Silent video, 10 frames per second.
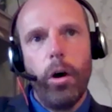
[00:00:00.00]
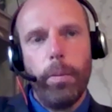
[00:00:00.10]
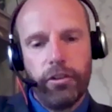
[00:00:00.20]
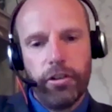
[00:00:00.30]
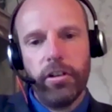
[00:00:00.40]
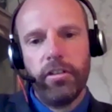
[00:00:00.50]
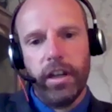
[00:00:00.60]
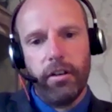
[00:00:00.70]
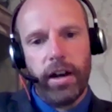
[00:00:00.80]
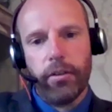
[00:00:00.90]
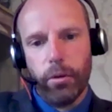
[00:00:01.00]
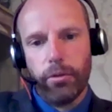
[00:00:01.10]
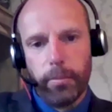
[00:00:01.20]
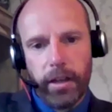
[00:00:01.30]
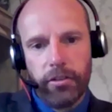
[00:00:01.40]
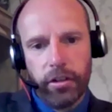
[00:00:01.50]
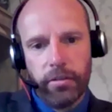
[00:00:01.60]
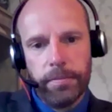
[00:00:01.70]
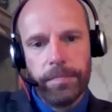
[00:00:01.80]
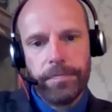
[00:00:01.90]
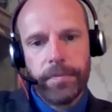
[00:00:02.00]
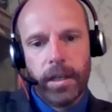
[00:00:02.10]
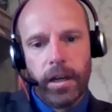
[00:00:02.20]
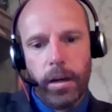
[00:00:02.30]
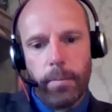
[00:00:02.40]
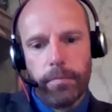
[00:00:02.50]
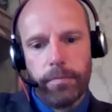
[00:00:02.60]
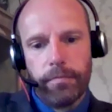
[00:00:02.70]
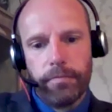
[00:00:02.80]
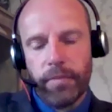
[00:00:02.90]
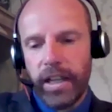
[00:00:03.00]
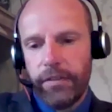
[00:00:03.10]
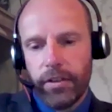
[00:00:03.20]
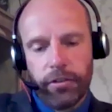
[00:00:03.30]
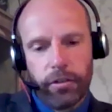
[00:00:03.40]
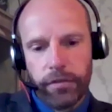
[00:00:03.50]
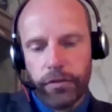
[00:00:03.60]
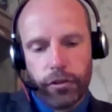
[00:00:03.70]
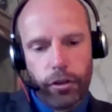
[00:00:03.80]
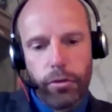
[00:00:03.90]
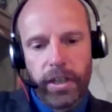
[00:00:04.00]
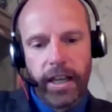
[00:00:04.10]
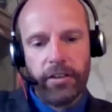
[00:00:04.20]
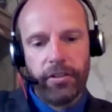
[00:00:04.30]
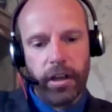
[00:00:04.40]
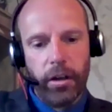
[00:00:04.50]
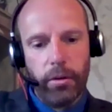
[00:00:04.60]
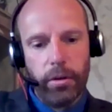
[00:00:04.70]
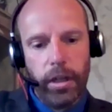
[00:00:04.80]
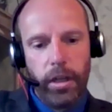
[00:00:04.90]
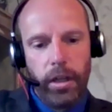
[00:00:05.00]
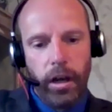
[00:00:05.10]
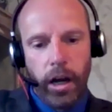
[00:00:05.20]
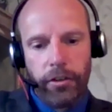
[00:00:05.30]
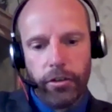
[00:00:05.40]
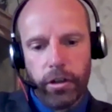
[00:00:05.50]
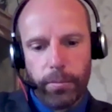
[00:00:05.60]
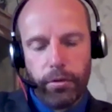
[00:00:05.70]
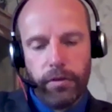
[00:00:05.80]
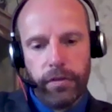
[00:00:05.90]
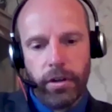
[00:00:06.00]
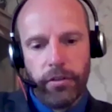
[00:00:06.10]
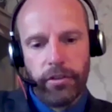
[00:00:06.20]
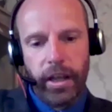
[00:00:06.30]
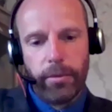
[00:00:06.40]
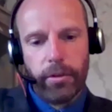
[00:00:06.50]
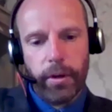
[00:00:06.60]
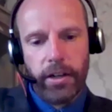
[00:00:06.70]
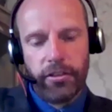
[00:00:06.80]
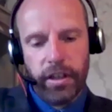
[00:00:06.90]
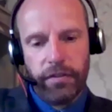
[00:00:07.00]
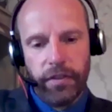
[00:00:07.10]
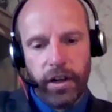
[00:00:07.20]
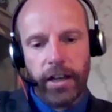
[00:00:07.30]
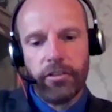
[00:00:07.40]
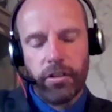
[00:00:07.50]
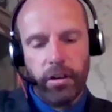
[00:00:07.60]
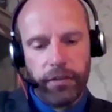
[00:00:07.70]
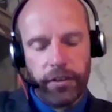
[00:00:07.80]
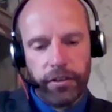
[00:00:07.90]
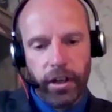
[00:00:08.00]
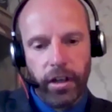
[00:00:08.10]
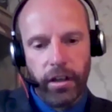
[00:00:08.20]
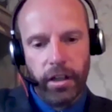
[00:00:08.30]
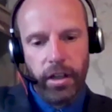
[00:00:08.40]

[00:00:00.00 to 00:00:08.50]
opportunity around automation. Um, even sort of two years ago, I took a proof of concept to our chief financial officer